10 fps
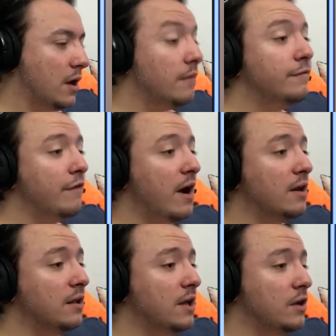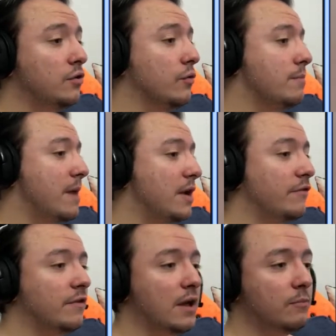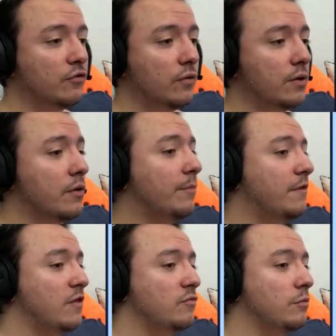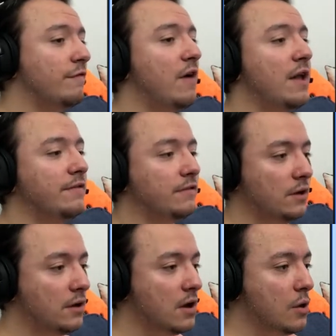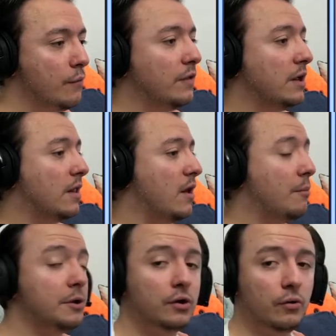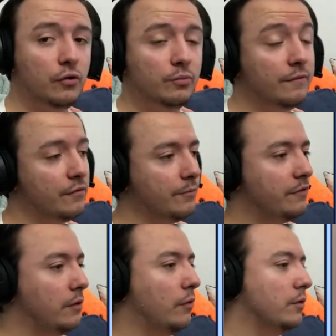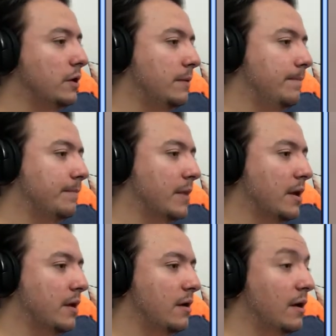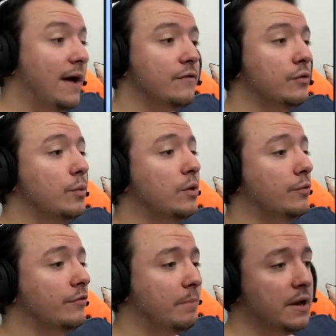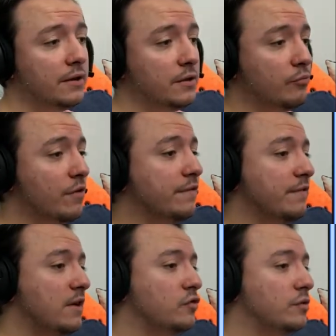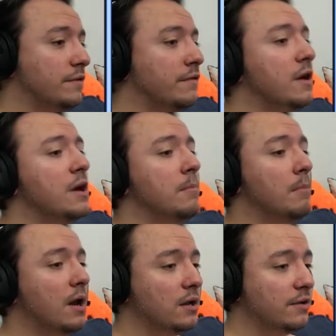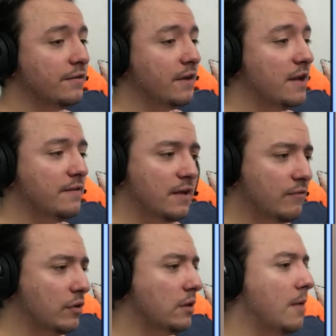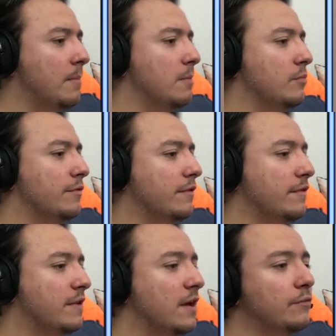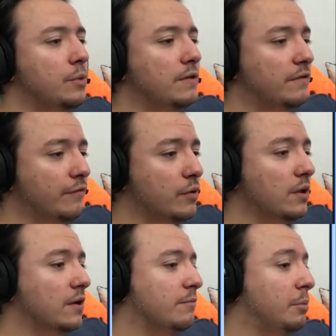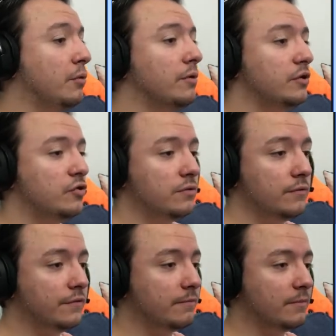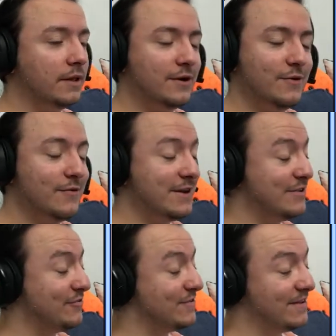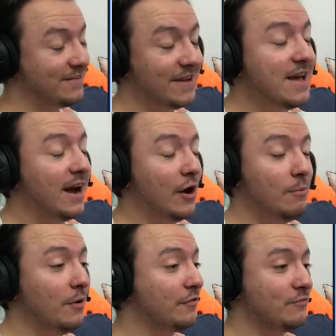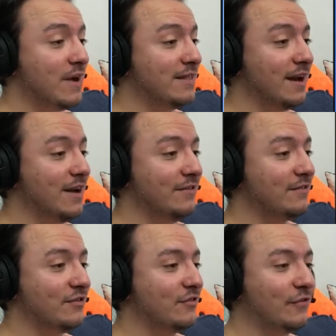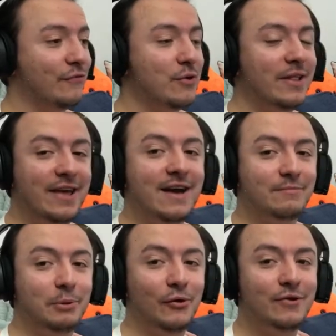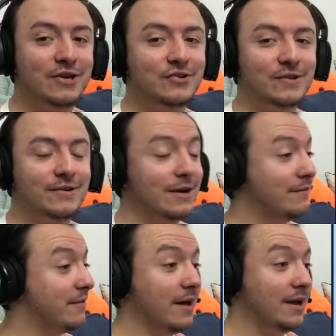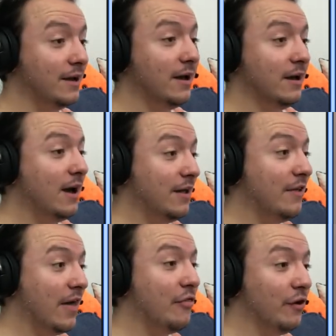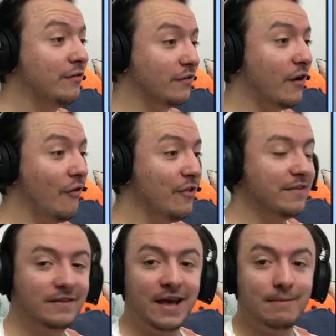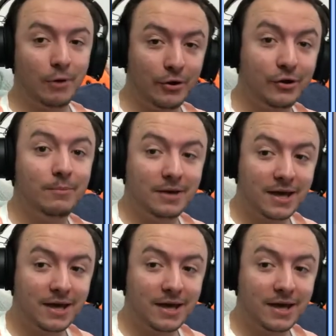And finally, Yuri managed to demonstrate her obsession with fantasy, with a little help and encouragement from Sayori. After the week was spent on their presentations, Monika decided to give the club members this next week to freely explore each other's literary interests. I almost read that as just to freely explore each other, and I was like, and thus, on this day, Monika